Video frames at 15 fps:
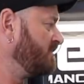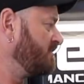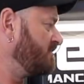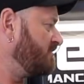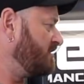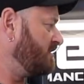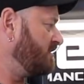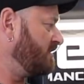
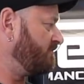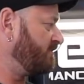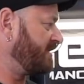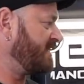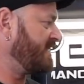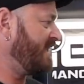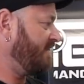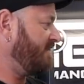So if we
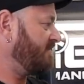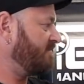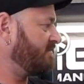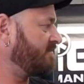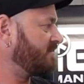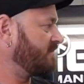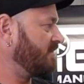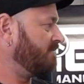can get
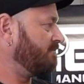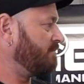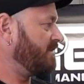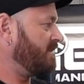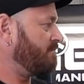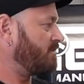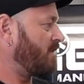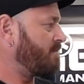
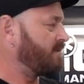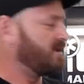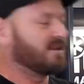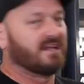the appropriate